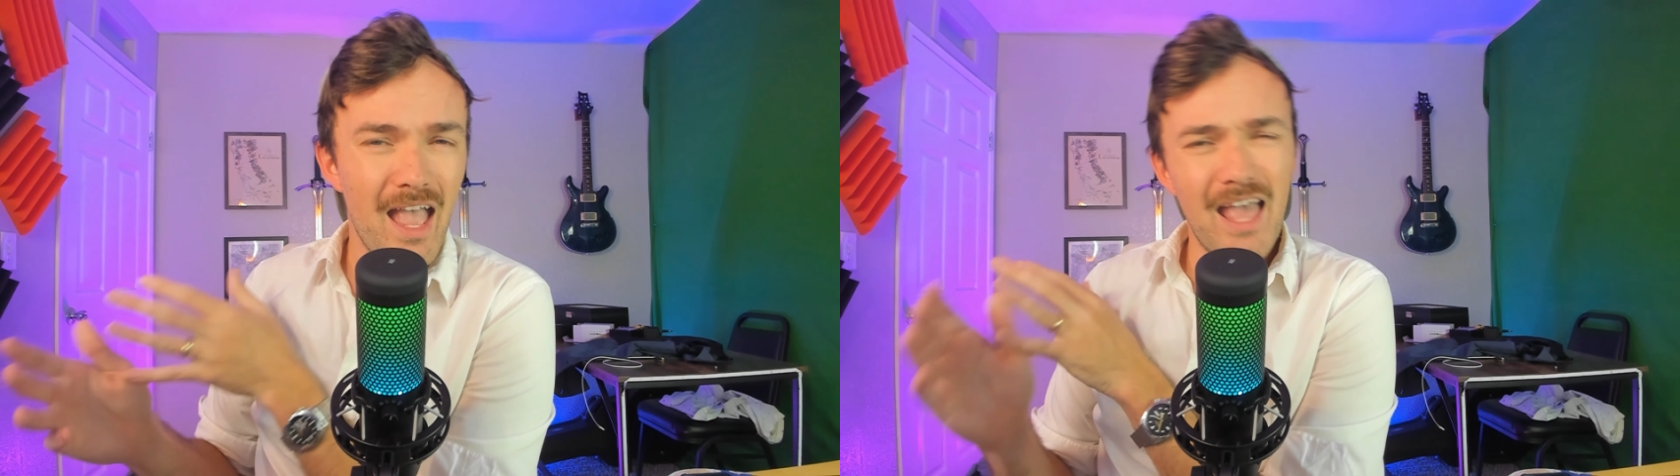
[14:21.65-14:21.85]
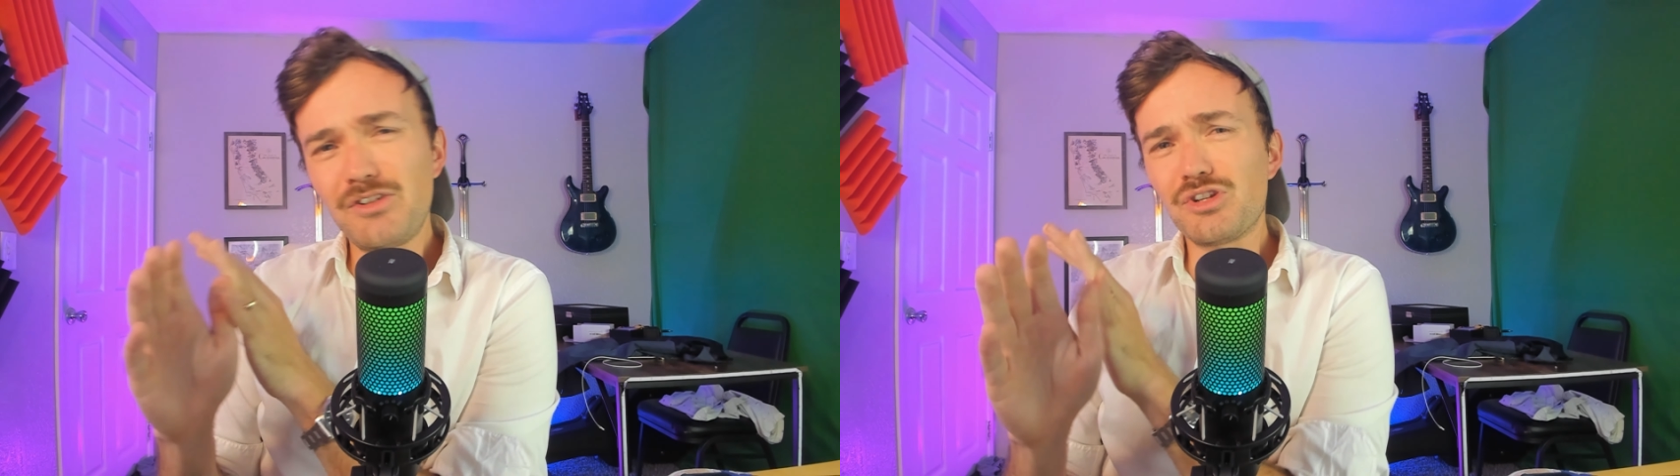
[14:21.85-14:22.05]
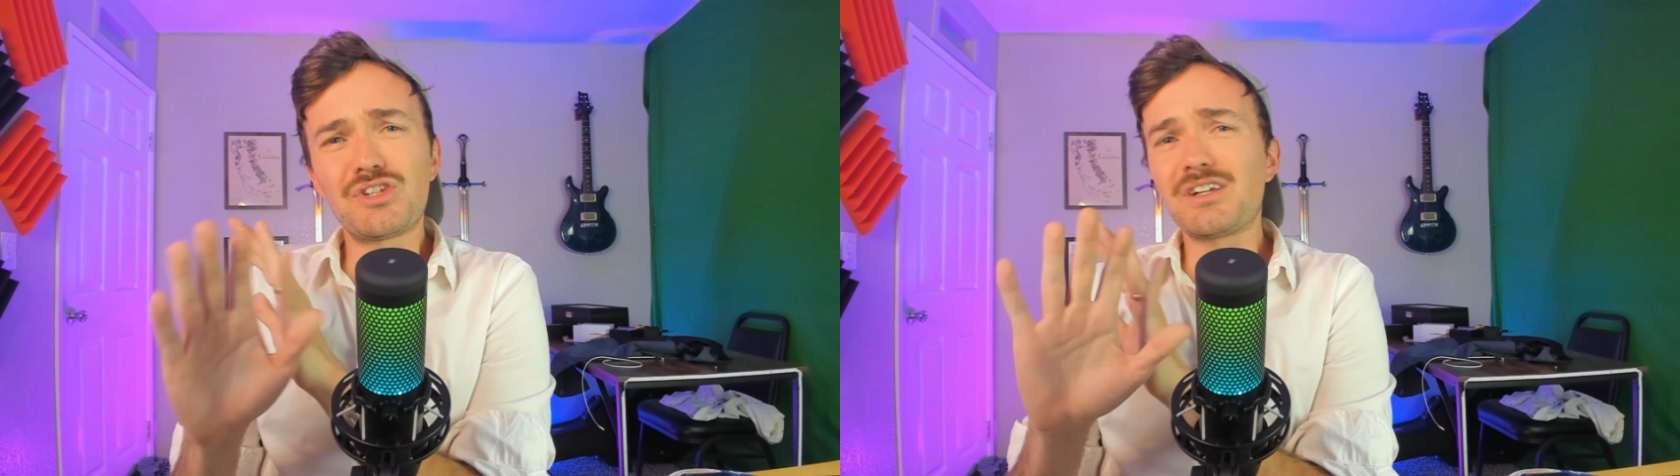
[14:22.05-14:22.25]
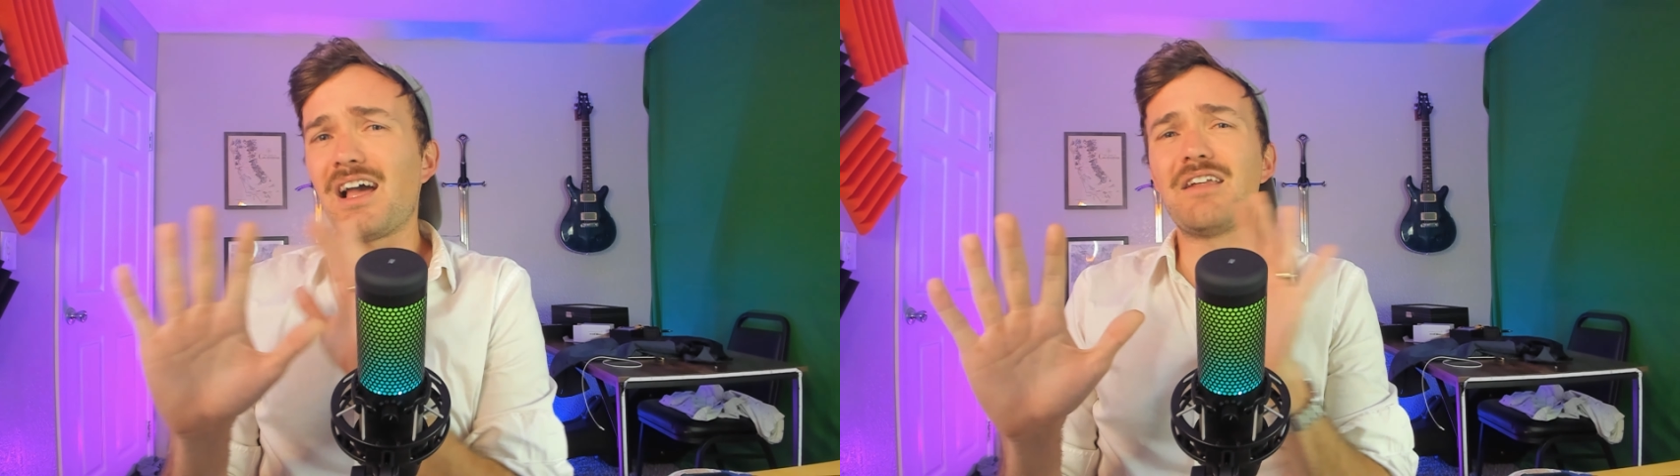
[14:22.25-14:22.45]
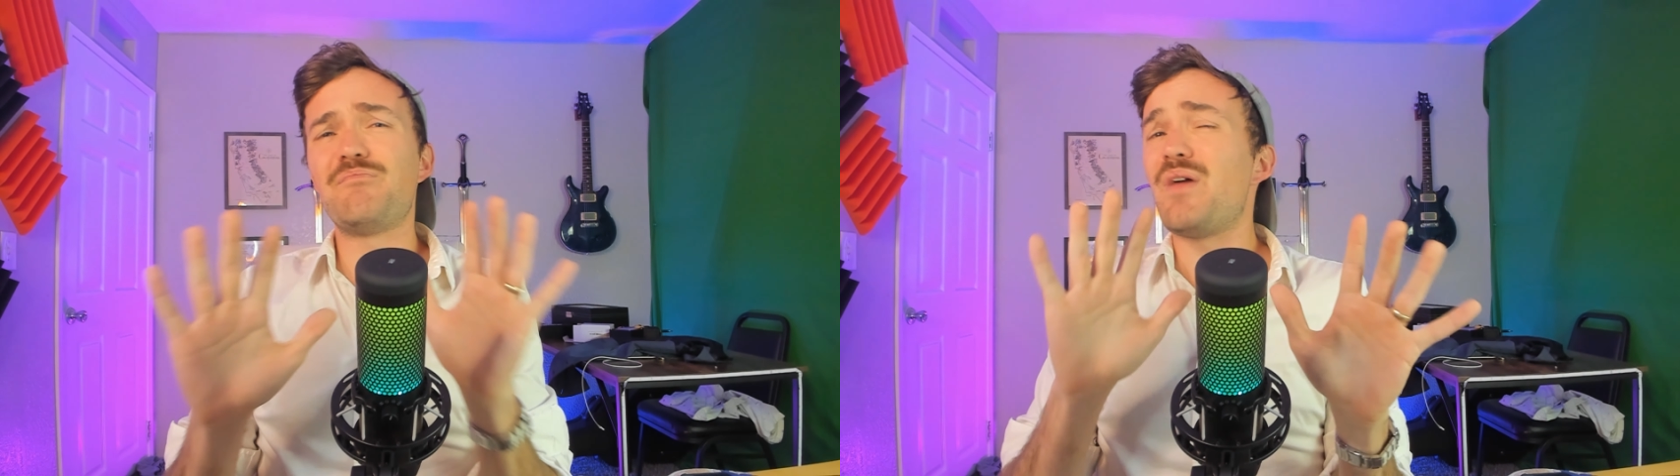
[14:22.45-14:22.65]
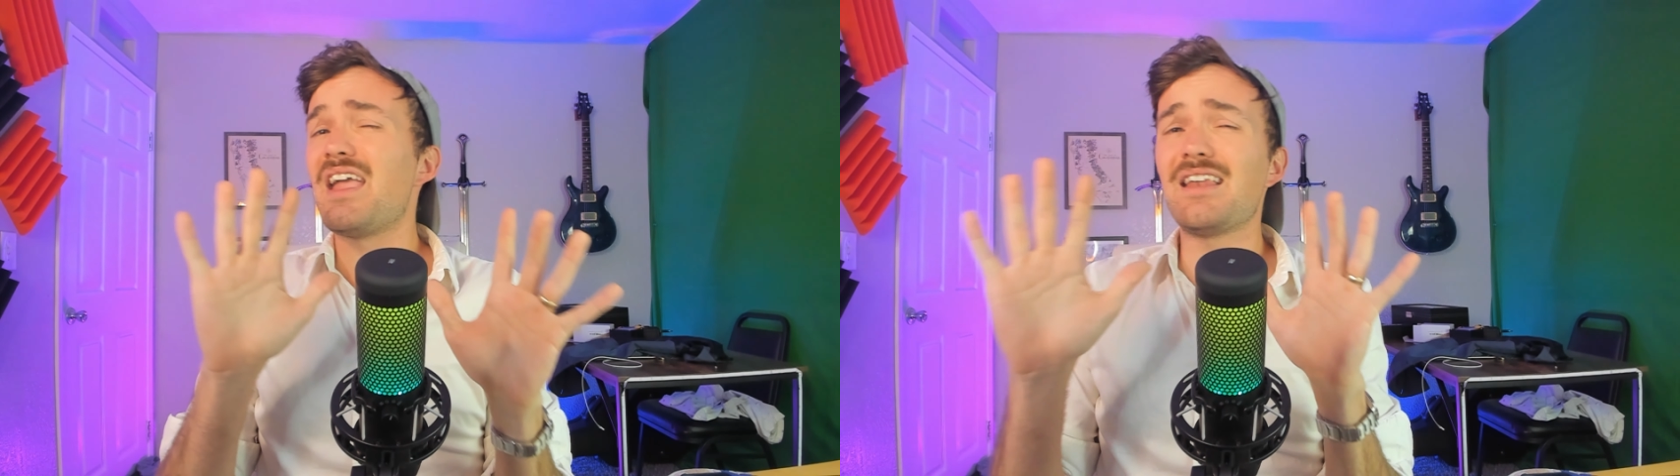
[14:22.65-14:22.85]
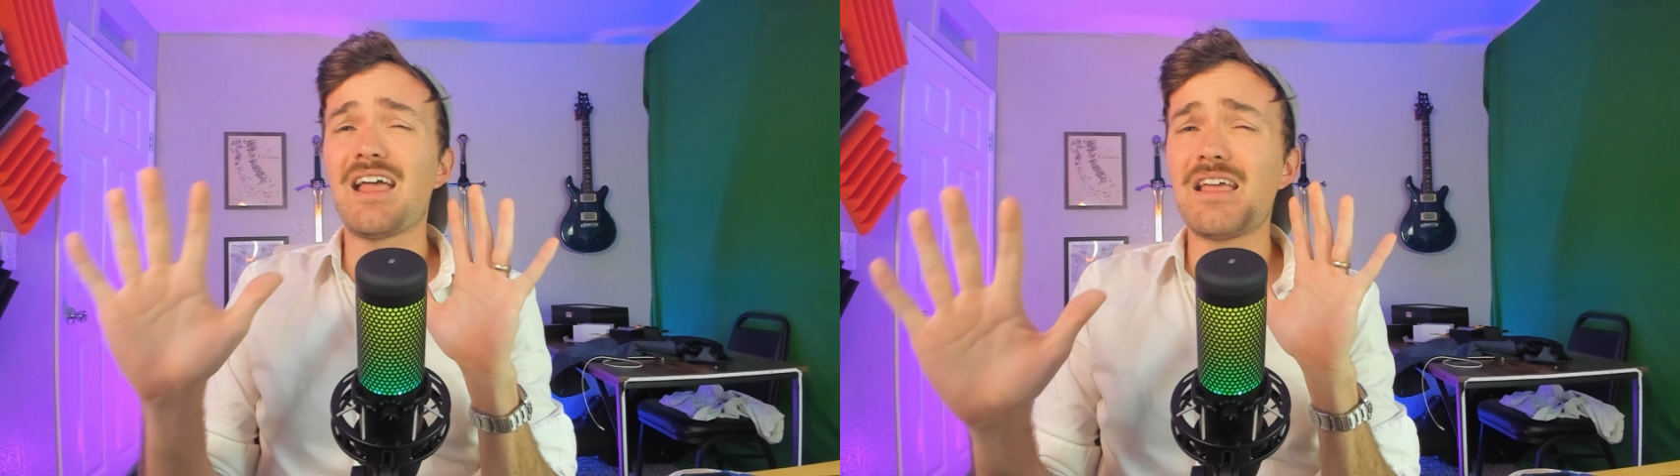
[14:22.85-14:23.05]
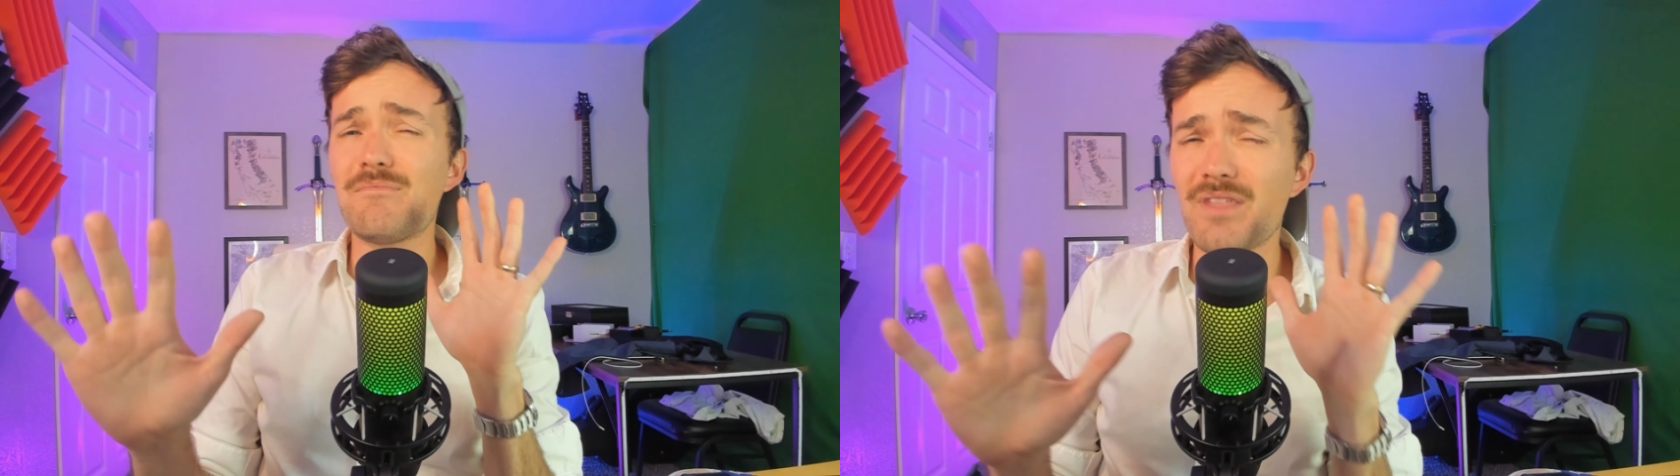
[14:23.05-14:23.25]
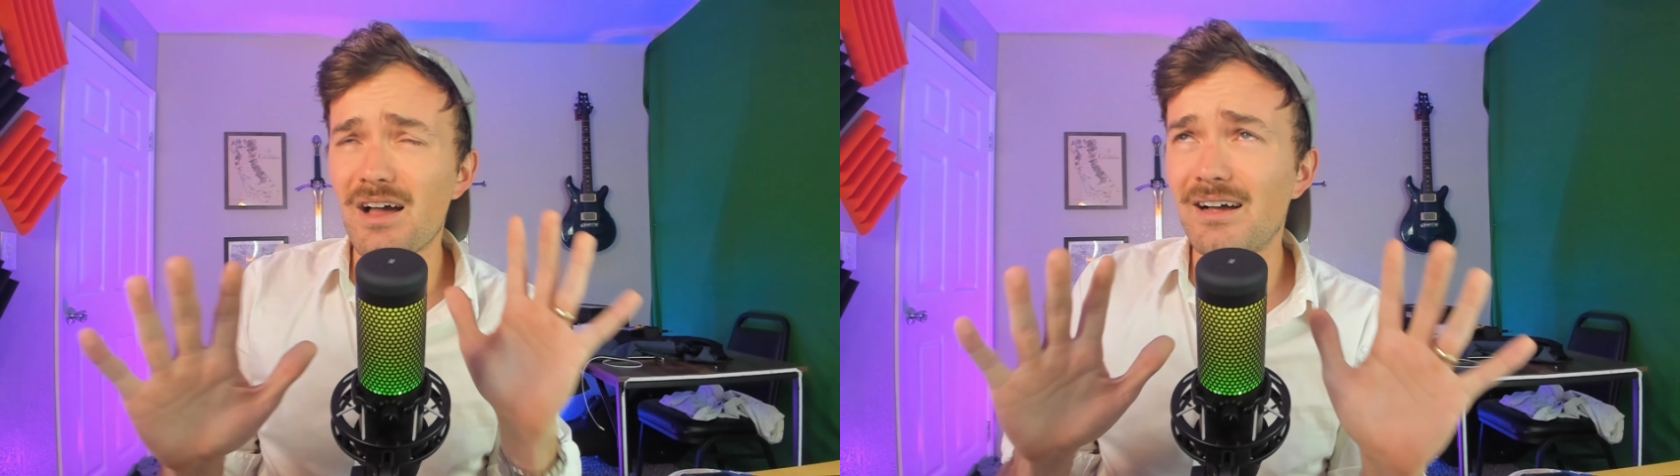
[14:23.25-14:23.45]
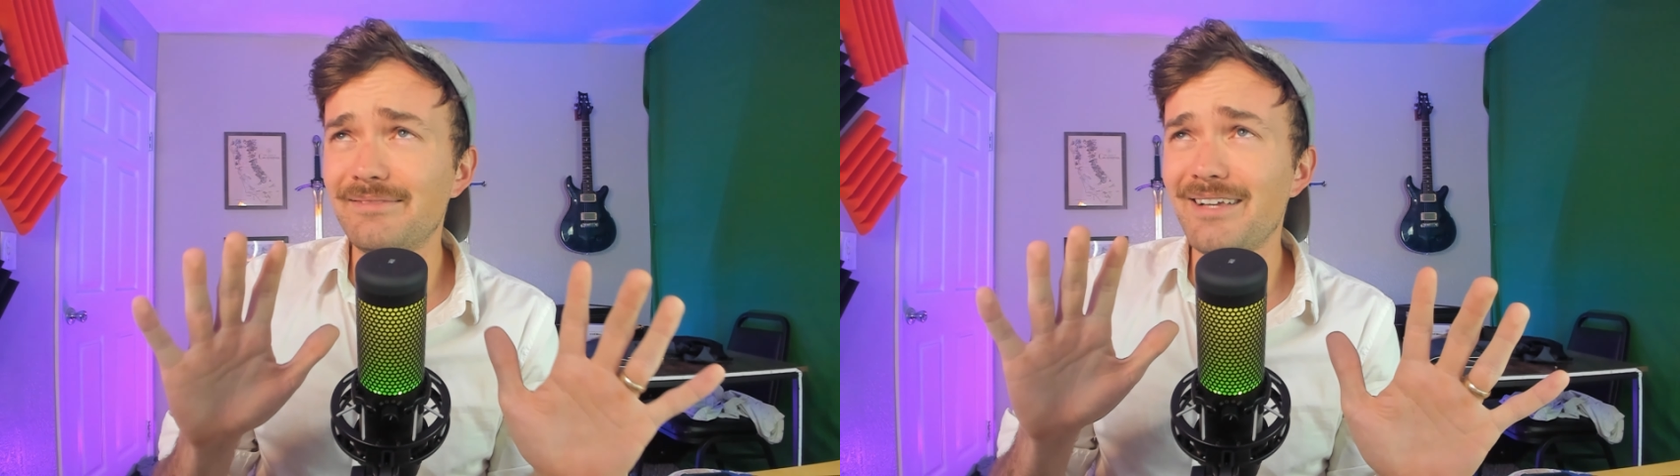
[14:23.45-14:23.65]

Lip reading: And just to kind of paint an